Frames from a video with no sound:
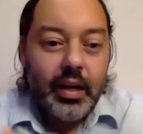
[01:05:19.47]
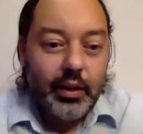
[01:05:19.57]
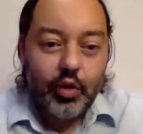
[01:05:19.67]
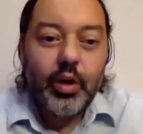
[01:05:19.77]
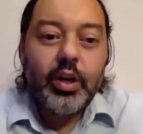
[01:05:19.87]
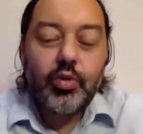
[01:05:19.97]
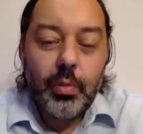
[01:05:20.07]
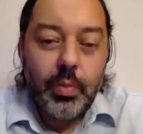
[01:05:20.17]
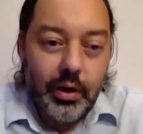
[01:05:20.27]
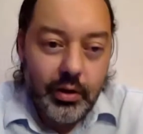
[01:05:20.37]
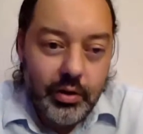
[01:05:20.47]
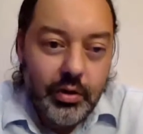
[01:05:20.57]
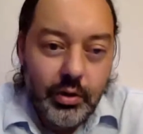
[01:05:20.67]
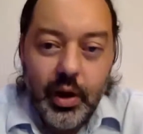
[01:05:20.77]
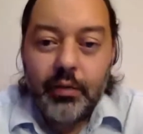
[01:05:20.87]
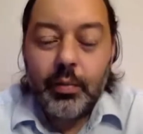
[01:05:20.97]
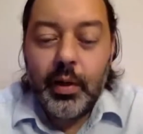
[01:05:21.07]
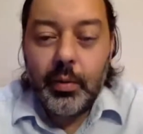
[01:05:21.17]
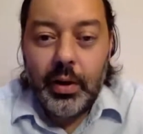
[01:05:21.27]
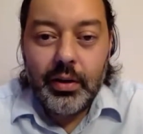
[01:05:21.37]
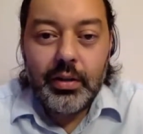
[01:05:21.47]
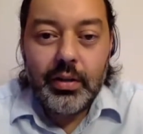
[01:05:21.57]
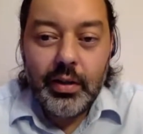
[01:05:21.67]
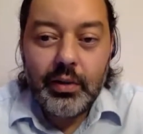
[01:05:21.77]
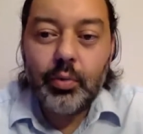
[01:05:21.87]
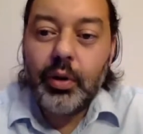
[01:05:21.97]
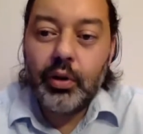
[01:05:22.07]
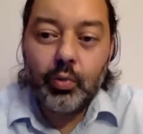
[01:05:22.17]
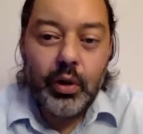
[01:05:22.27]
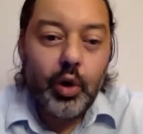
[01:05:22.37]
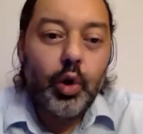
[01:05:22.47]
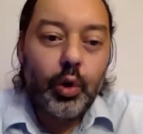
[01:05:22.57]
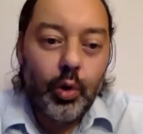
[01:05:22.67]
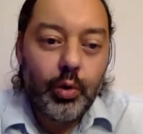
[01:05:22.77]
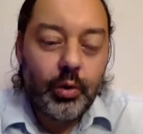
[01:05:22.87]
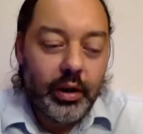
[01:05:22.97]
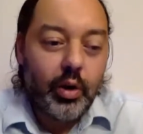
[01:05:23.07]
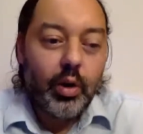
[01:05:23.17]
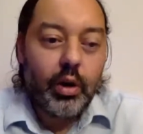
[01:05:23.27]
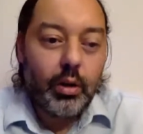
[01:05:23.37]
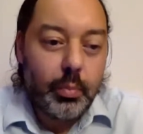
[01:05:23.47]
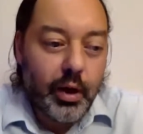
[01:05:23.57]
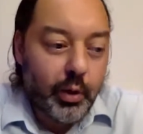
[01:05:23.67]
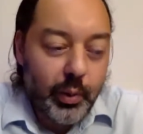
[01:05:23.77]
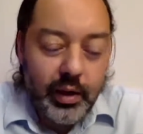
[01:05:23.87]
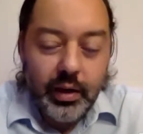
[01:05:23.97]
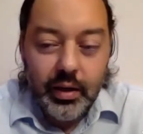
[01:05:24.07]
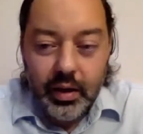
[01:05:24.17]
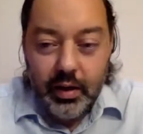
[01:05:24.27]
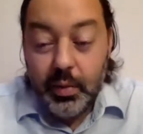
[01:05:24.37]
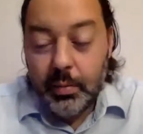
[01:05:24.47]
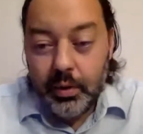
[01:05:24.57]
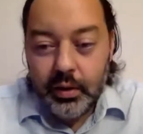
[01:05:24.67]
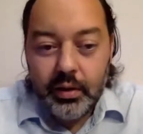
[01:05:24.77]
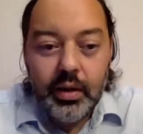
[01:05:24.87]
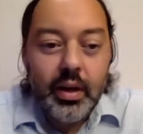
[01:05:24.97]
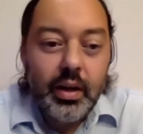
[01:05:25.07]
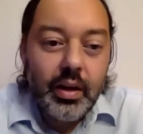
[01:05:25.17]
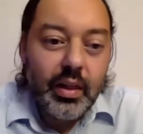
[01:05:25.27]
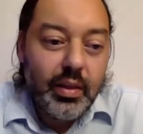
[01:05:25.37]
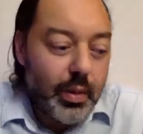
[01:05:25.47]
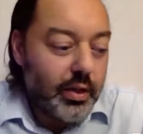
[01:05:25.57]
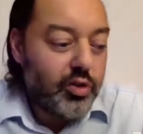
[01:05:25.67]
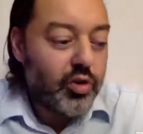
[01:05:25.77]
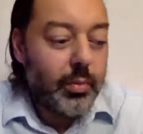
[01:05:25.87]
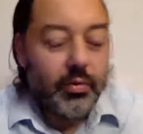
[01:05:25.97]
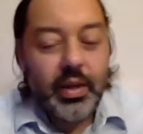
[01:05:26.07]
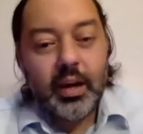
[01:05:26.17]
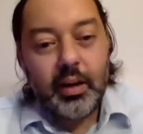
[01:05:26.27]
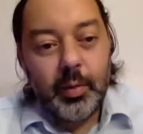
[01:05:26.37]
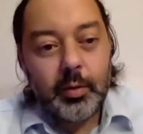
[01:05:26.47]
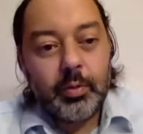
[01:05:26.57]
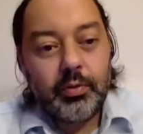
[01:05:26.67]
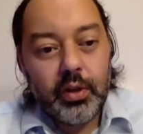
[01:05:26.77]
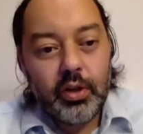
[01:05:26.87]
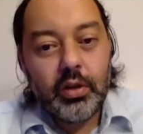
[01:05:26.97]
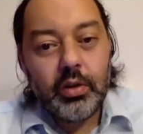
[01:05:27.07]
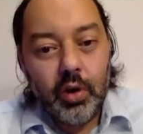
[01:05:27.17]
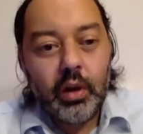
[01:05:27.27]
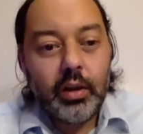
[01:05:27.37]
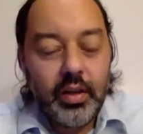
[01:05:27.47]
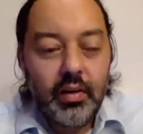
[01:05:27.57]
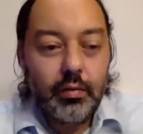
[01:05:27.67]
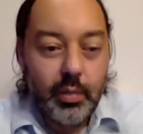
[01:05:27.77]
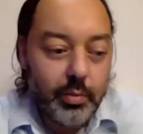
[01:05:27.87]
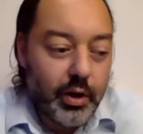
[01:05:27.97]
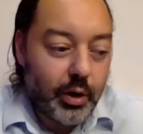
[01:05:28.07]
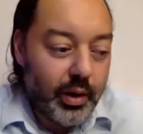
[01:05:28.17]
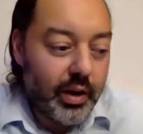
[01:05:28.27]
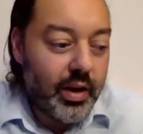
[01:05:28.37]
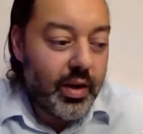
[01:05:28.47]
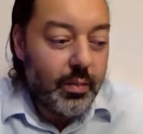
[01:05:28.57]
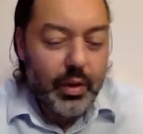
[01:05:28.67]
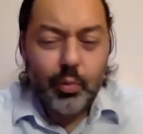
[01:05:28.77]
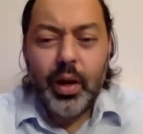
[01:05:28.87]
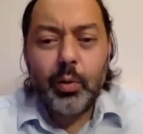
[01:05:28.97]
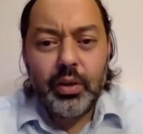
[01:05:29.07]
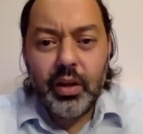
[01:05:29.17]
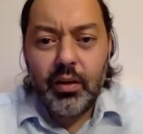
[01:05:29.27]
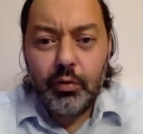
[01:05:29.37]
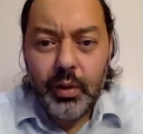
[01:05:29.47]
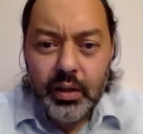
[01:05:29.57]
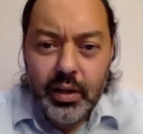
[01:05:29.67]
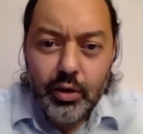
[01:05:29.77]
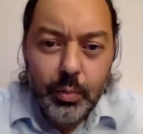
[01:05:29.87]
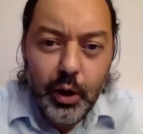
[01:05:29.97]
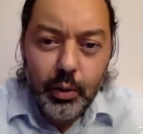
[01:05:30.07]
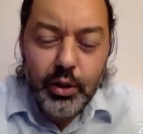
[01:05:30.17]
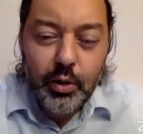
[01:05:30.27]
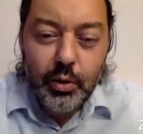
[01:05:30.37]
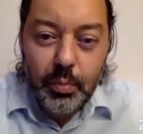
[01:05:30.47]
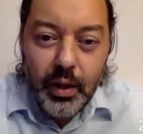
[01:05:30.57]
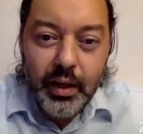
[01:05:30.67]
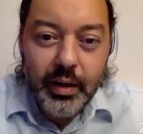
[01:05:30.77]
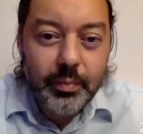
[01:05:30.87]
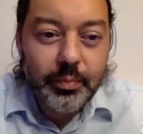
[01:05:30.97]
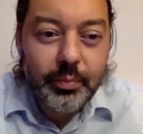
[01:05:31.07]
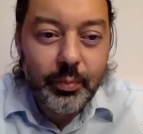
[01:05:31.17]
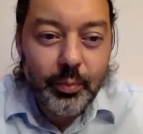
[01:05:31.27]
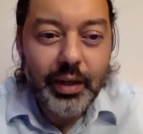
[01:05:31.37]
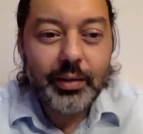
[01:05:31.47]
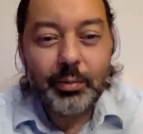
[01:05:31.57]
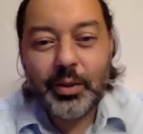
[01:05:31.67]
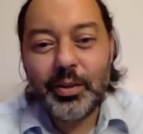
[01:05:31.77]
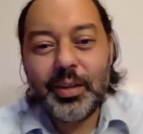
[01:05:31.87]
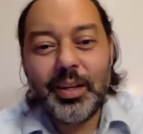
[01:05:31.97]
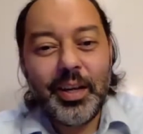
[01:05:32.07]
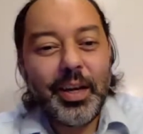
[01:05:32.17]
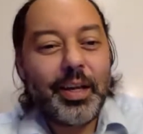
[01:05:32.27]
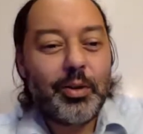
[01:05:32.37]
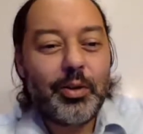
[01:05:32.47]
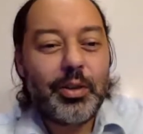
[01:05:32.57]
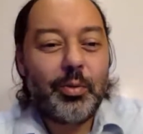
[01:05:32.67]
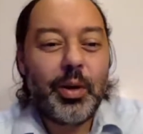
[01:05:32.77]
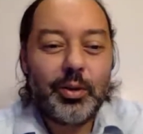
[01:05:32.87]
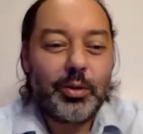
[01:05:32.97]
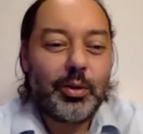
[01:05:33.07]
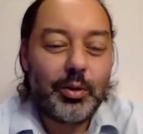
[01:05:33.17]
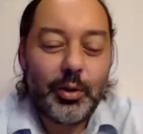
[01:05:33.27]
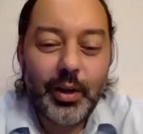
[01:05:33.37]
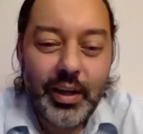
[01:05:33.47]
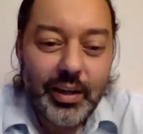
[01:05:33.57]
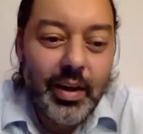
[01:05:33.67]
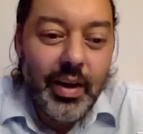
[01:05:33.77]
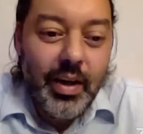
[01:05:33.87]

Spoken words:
treasury bonds or government bonds, that's what we colloquially call borrowing, and people in the mainstream of the economics profession call it government borrowing. But why would the government need to borrow its own money, right? Which is an interesting way to look at it.